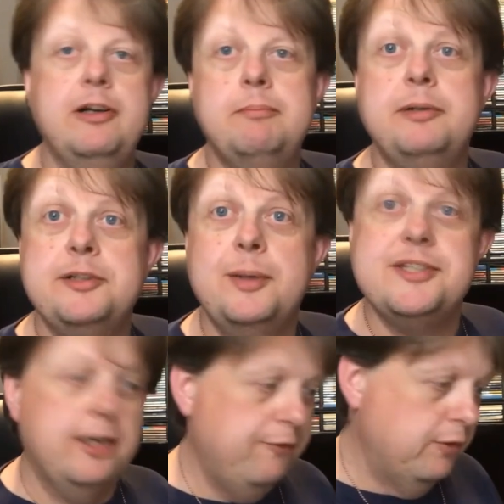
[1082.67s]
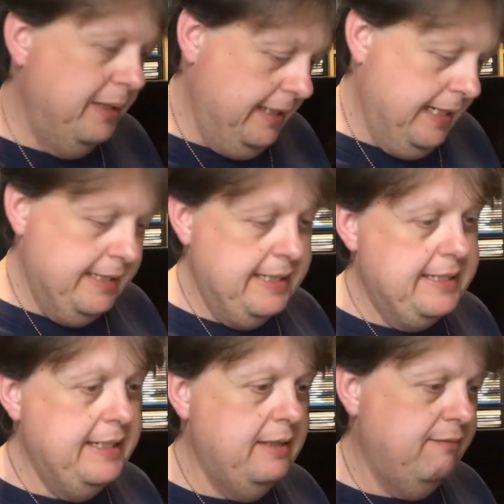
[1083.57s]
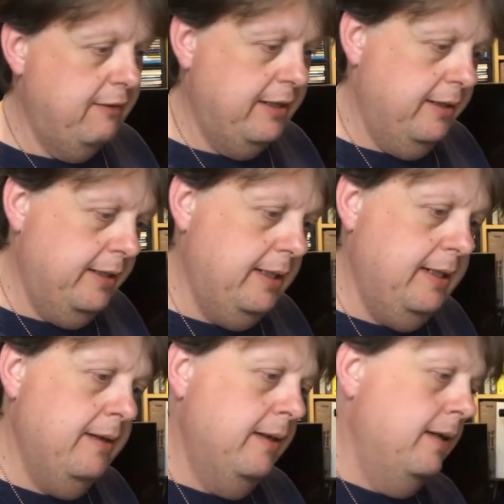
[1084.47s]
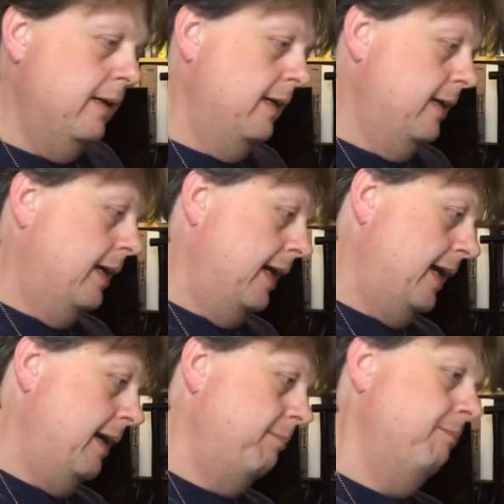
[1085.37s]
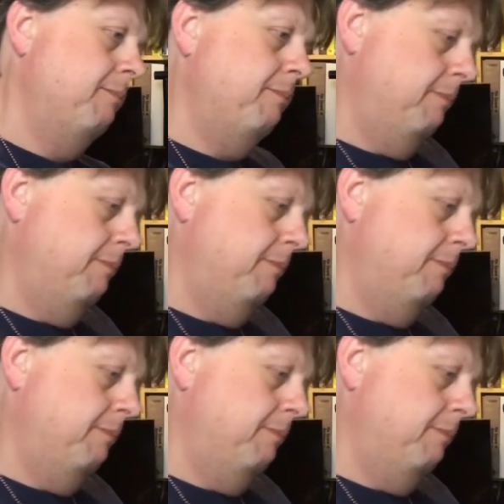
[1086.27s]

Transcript: right, put it to one side for me, and he did, very kindly. An